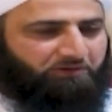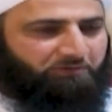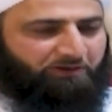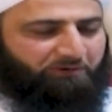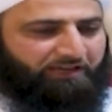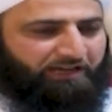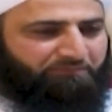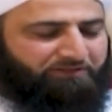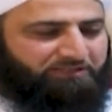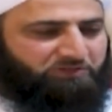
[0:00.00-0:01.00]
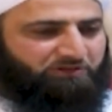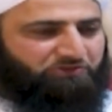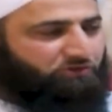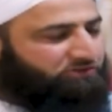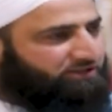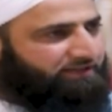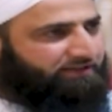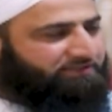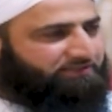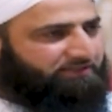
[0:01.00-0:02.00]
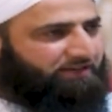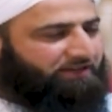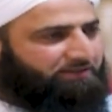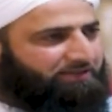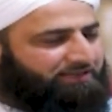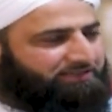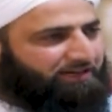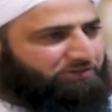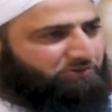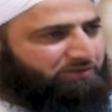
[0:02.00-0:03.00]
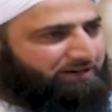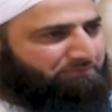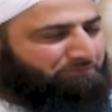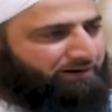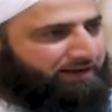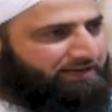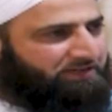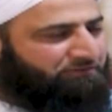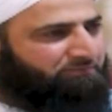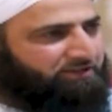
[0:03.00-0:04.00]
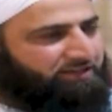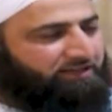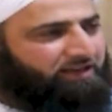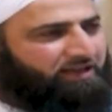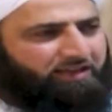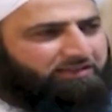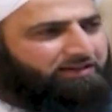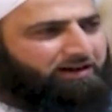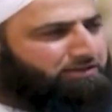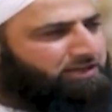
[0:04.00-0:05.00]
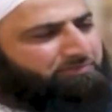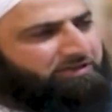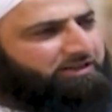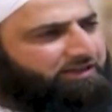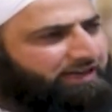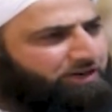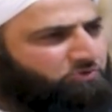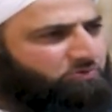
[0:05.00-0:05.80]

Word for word: what, what happens is when drug dealers, they start to get piling of money, they can't keep in an account.